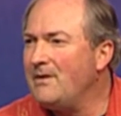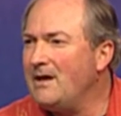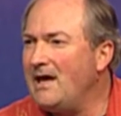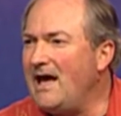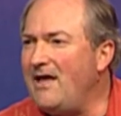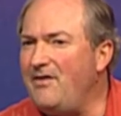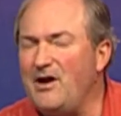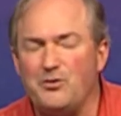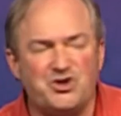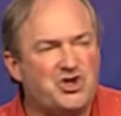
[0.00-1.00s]
And there
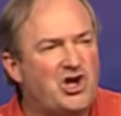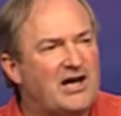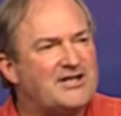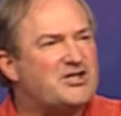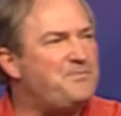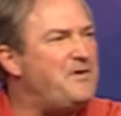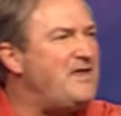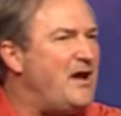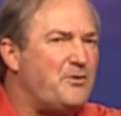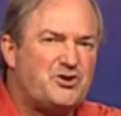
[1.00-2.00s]
was gossip, and
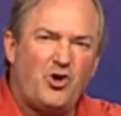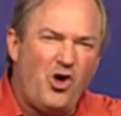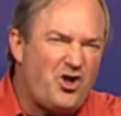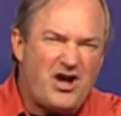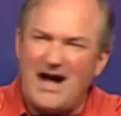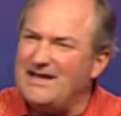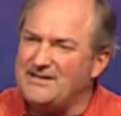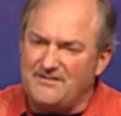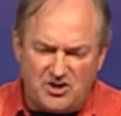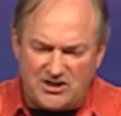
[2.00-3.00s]
there was all kinds
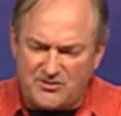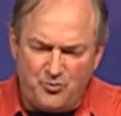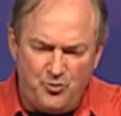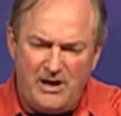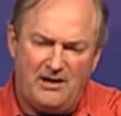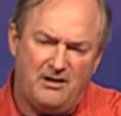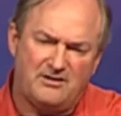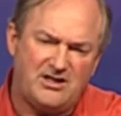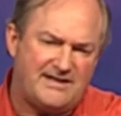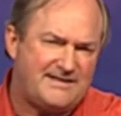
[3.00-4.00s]
of just real,
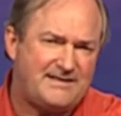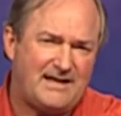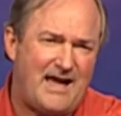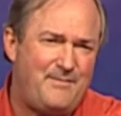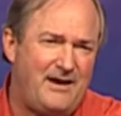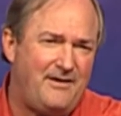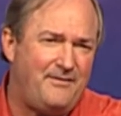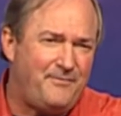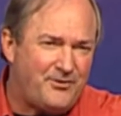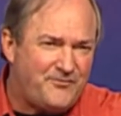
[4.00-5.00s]
just, I mean,
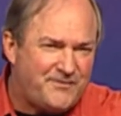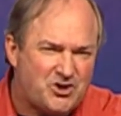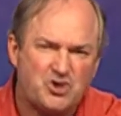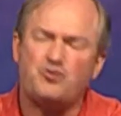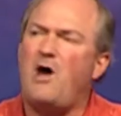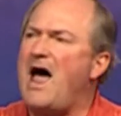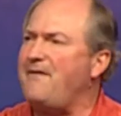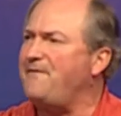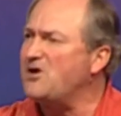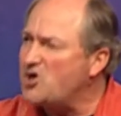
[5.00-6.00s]

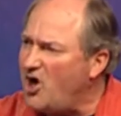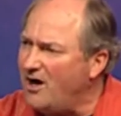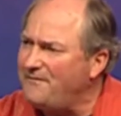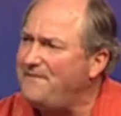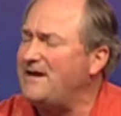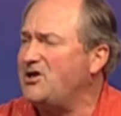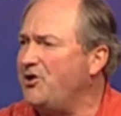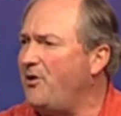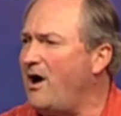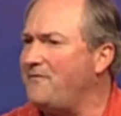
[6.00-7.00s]
strife and conflict in
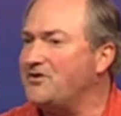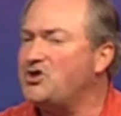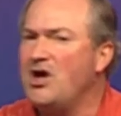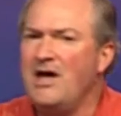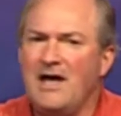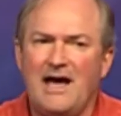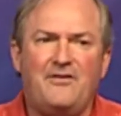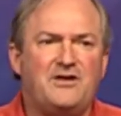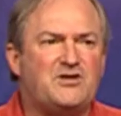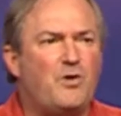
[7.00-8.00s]
her office. And
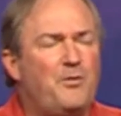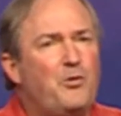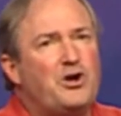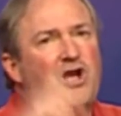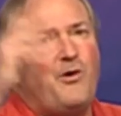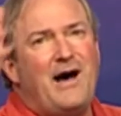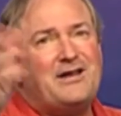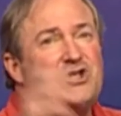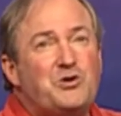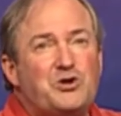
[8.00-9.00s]
this woman would go out
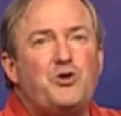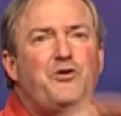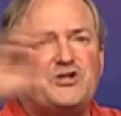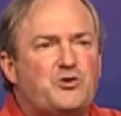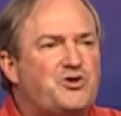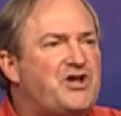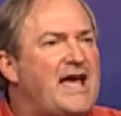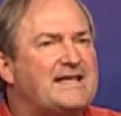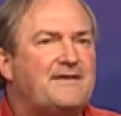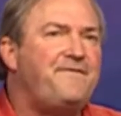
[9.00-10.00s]
and she would do these
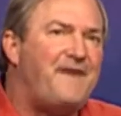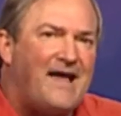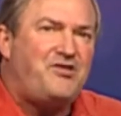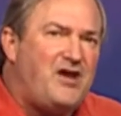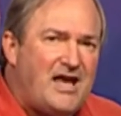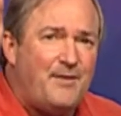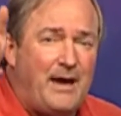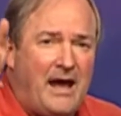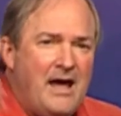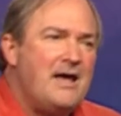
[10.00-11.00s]
crusades and fight the
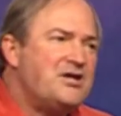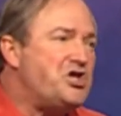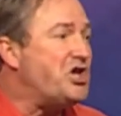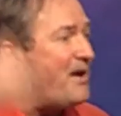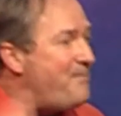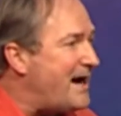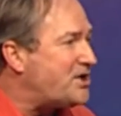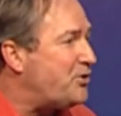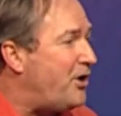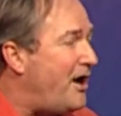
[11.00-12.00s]
enemy. She'd come back
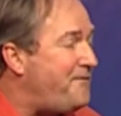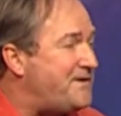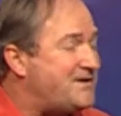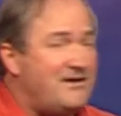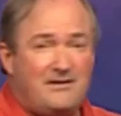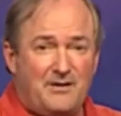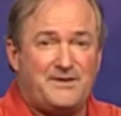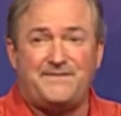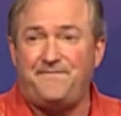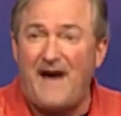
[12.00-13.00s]
to her office and there
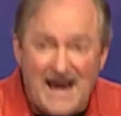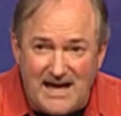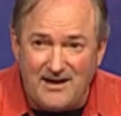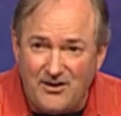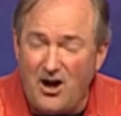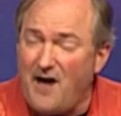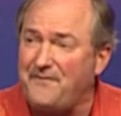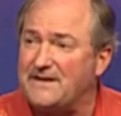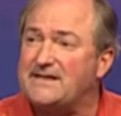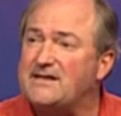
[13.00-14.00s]
was fighting in the office.